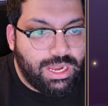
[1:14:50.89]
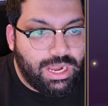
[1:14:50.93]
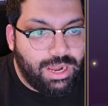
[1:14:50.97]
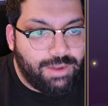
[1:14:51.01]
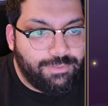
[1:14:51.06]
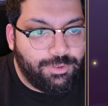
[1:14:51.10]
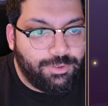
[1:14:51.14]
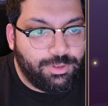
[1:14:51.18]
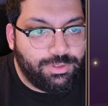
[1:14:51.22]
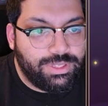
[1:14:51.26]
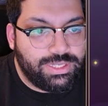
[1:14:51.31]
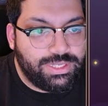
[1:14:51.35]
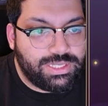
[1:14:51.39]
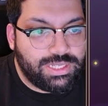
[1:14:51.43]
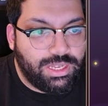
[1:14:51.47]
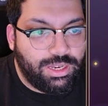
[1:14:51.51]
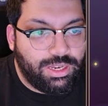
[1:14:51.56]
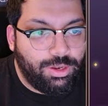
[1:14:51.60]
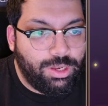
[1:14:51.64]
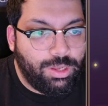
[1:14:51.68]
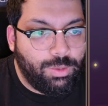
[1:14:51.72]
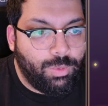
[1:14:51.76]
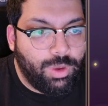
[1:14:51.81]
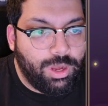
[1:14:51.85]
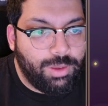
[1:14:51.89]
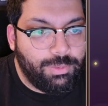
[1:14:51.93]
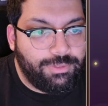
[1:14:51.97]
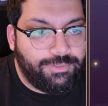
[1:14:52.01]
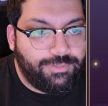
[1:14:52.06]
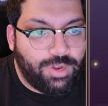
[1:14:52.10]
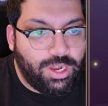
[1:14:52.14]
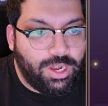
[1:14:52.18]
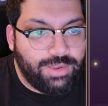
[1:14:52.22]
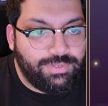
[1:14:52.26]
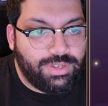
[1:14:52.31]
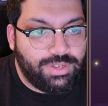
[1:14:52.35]
Although this can only work with
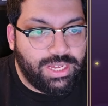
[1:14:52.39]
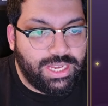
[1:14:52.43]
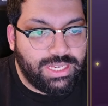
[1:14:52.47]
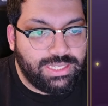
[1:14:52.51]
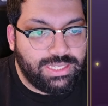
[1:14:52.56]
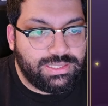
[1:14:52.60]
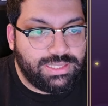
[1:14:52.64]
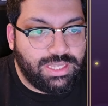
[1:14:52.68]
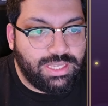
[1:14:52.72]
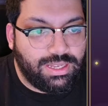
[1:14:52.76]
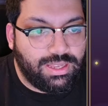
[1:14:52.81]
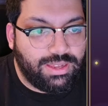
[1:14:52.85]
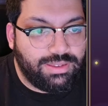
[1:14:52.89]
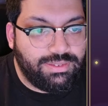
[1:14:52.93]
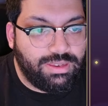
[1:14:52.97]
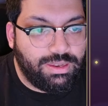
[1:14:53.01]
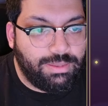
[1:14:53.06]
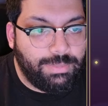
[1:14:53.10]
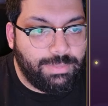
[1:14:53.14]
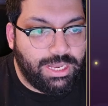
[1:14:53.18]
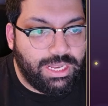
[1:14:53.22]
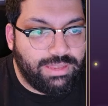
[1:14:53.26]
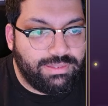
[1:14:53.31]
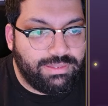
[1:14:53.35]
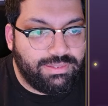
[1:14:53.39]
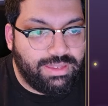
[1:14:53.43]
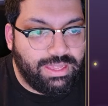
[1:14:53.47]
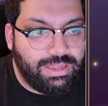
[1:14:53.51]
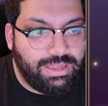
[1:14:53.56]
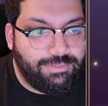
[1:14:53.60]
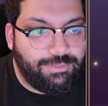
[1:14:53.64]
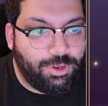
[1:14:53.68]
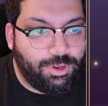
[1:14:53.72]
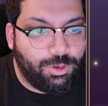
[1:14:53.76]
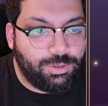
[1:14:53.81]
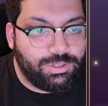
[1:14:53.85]
5 dice, the dice in the middle is a
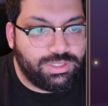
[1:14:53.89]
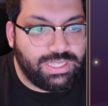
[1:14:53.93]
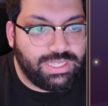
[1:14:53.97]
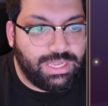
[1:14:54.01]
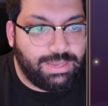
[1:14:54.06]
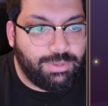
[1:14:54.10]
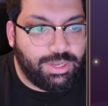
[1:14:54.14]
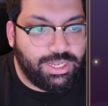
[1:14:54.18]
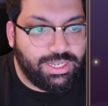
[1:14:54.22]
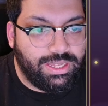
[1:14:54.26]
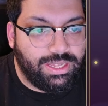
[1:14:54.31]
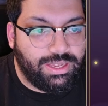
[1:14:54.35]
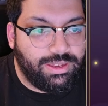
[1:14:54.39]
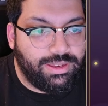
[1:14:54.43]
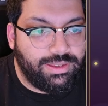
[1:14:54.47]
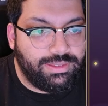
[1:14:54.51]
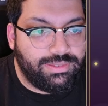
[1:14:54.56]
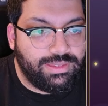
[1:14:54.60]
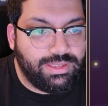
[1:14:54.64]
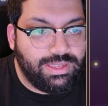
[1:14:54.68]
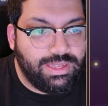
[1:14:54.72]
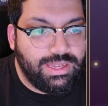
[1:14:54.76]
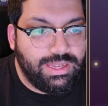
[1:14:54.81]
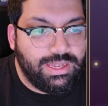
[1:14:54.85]
default. Same ideas.